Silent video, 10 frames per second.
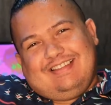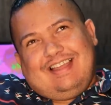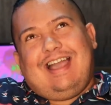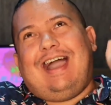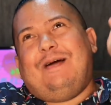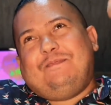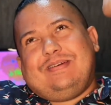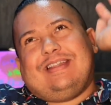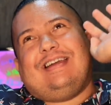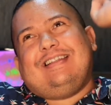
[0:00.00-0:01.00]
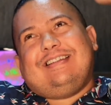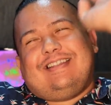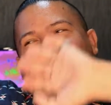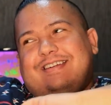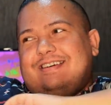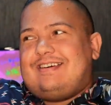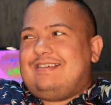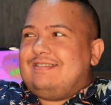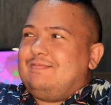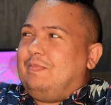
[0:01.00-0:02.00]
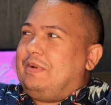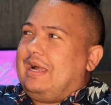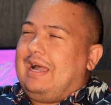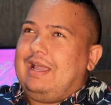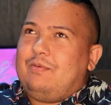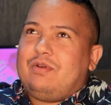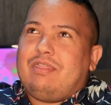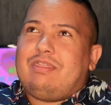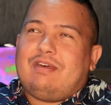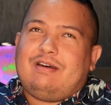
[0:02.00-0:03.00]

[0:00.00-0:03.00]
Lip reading: I upgraded the braai with